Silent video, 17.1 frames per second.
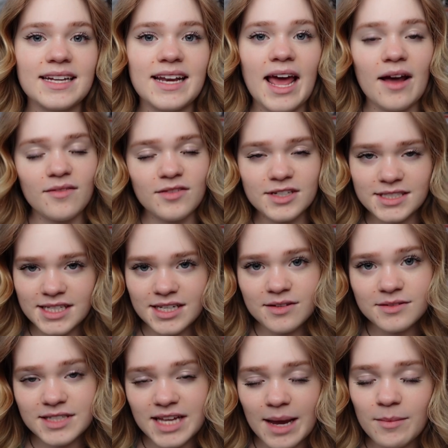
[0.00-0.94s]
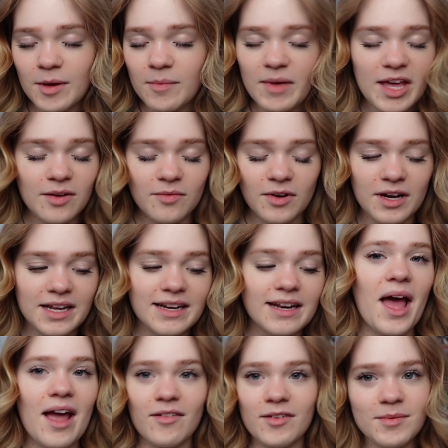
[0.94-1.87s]
and every single time I make
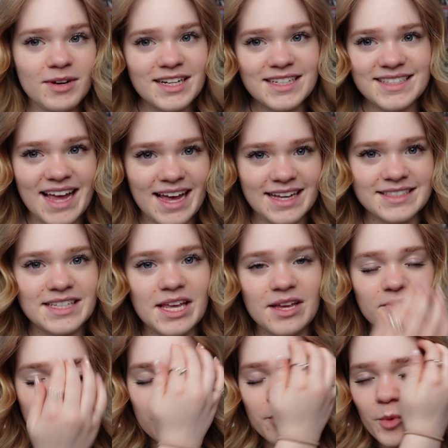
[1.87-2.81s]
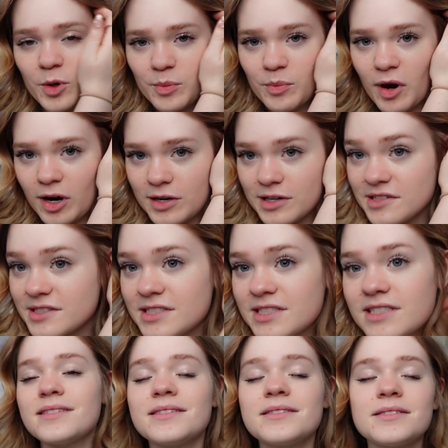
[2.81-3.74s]
one, everybody's asking for more
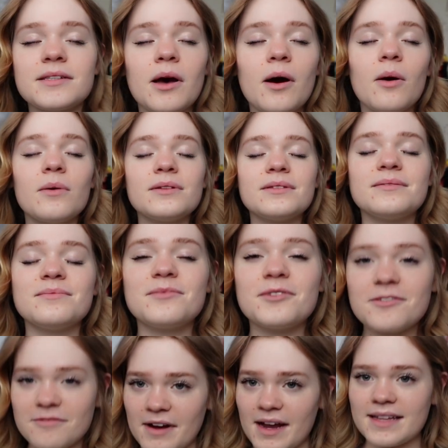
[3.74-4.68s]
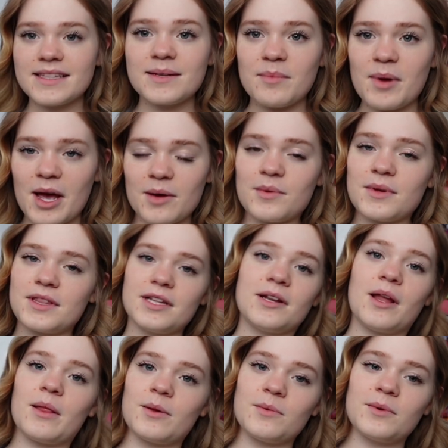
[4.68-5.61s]
parts. So we're finally back with
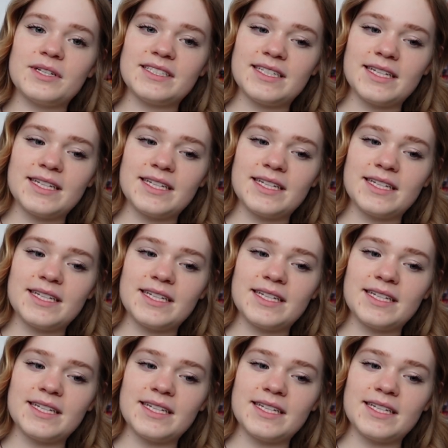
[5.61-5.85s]
another one